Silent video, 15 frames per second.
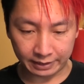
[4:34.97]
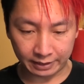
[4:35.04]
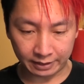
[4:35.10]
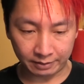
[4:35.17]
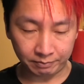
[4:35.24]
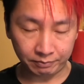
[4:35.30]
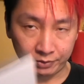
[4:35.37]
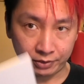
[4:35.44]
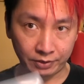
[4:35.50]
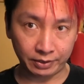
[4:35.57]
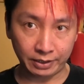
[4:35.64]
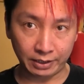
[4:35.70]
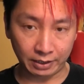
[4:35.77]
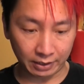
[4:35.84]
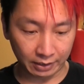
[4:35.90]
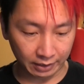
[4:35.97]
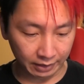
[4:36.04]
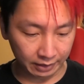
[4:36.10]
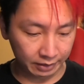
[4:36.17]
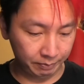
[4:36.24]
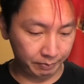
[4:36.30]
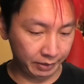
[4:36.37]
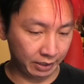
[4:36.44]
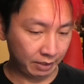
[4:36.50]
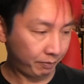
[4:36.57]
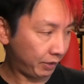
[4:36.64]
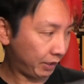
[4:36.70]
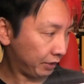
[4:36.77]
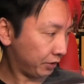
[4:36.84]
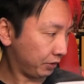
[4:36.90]
Um, so yeah, I, I, did pick up
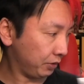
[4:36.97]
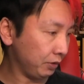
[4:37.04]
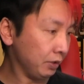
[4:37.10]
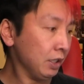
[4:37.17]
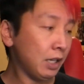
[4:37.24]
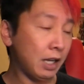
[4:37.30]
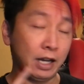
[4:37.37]
that too.